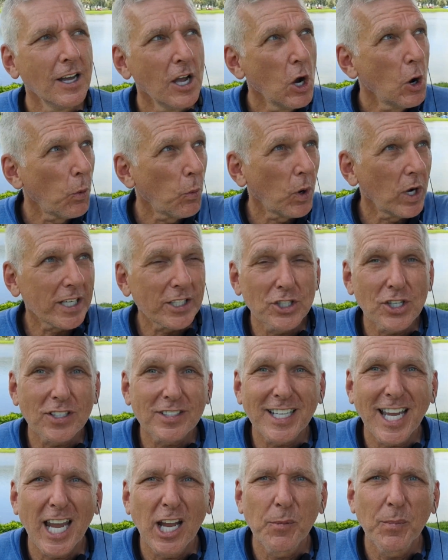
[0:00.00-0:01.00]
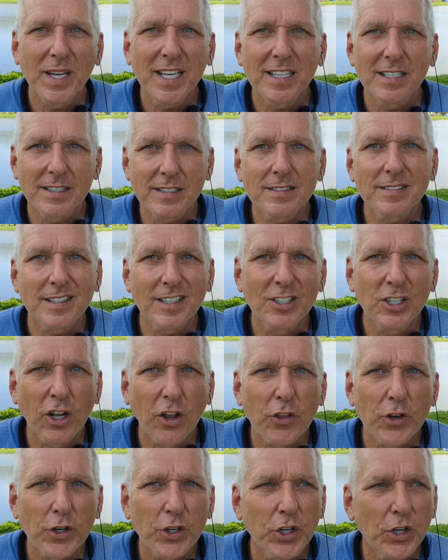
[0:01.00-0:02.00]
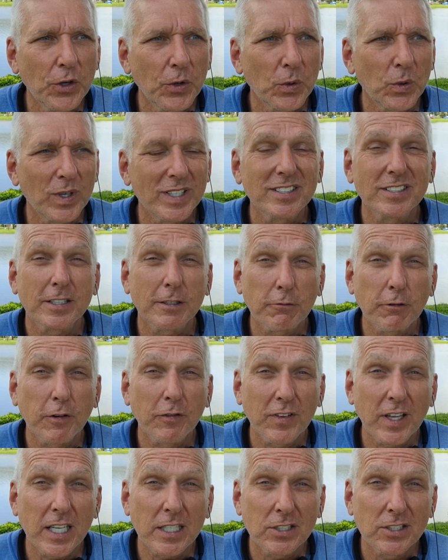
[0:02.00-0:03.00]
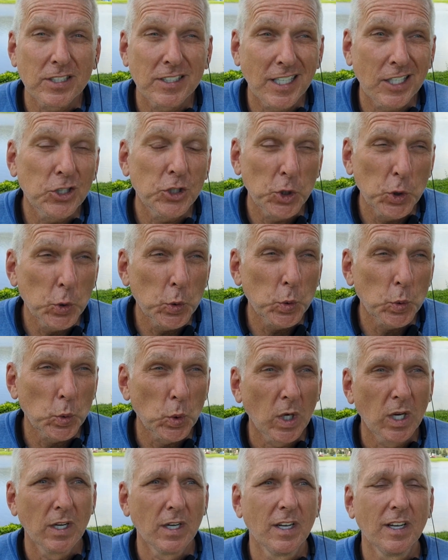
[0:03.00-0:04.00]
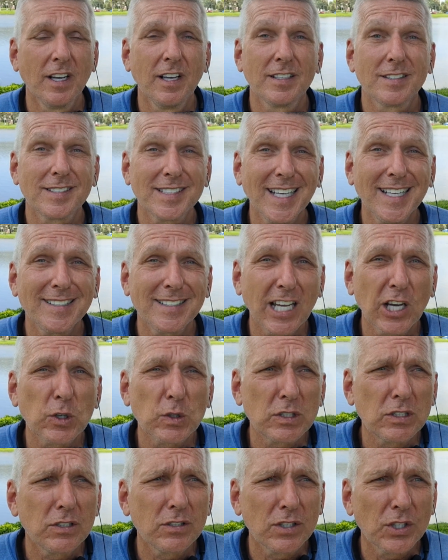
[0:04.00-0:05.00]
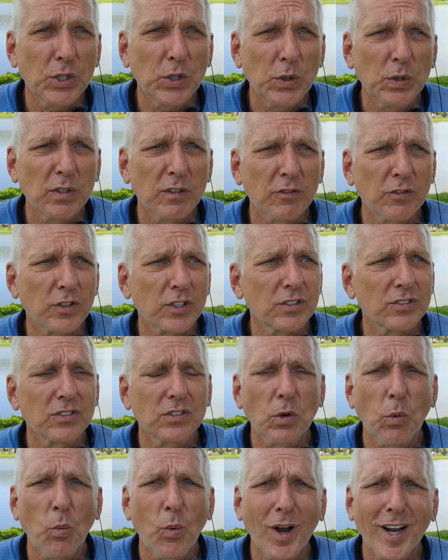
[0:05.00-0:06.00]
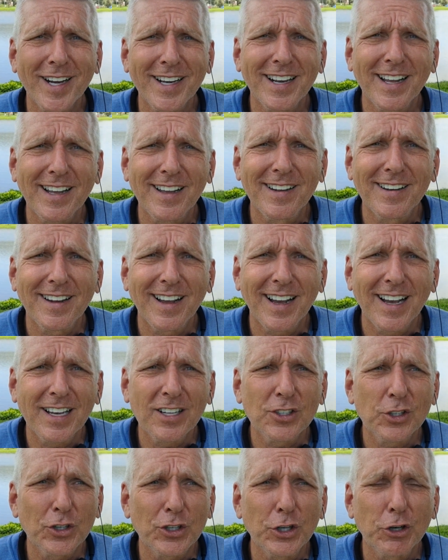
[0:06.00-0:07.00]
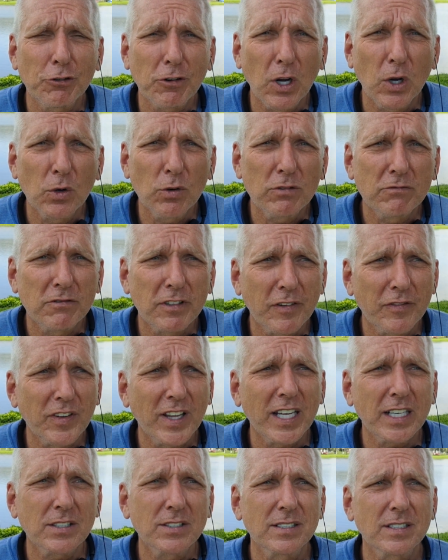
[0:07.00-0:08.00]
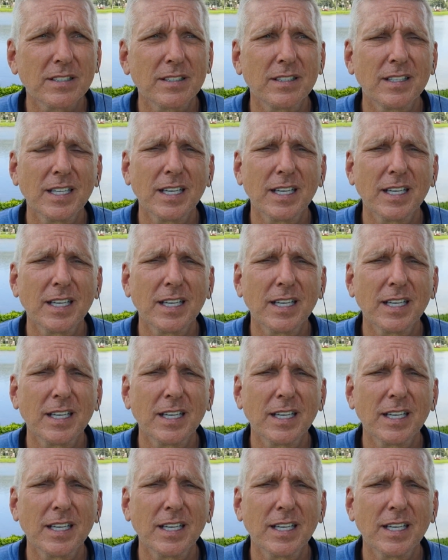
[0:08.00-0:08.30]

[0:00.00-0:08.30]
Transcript: What just came in is another you. It's the reflection that you sent out to the universe. So why not honor your own reflection?